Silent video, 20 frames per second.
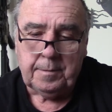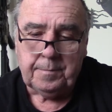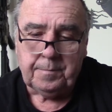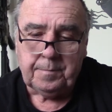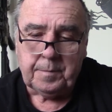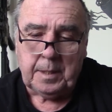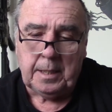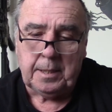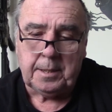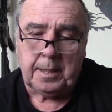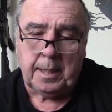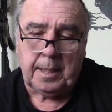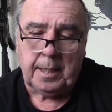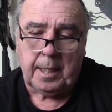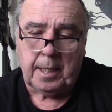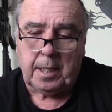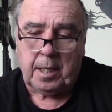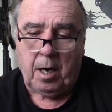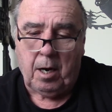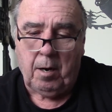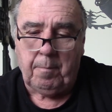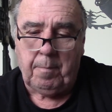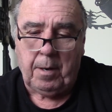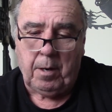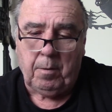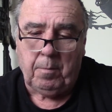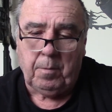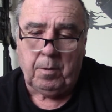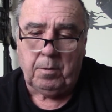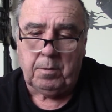They say that a
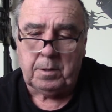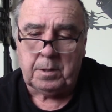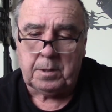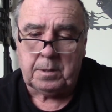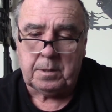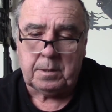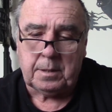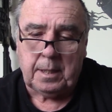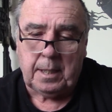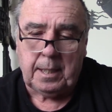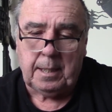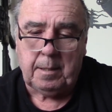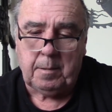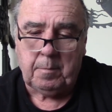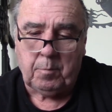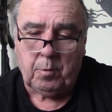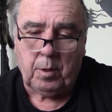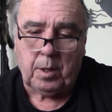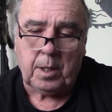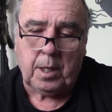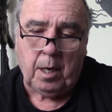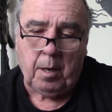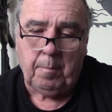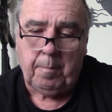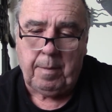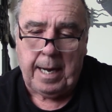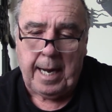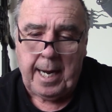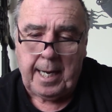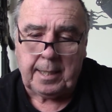compound bow is more
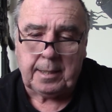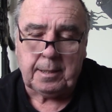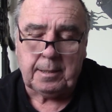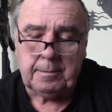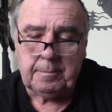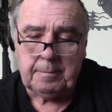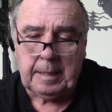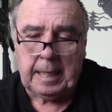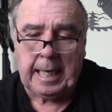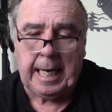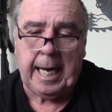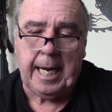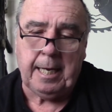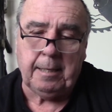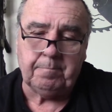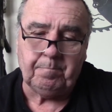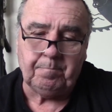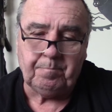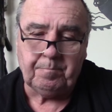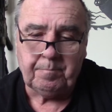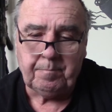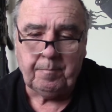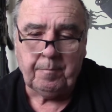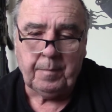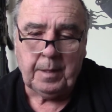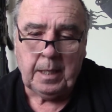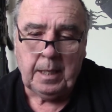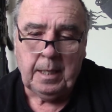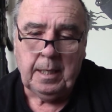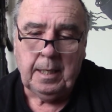compact. Again,
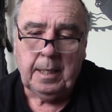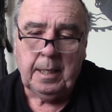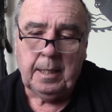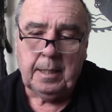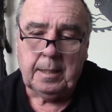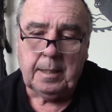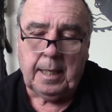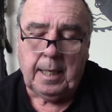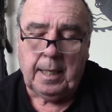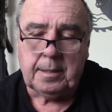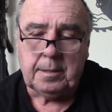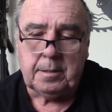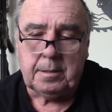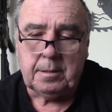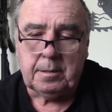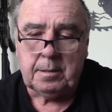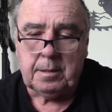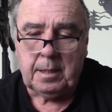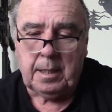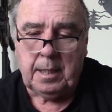that's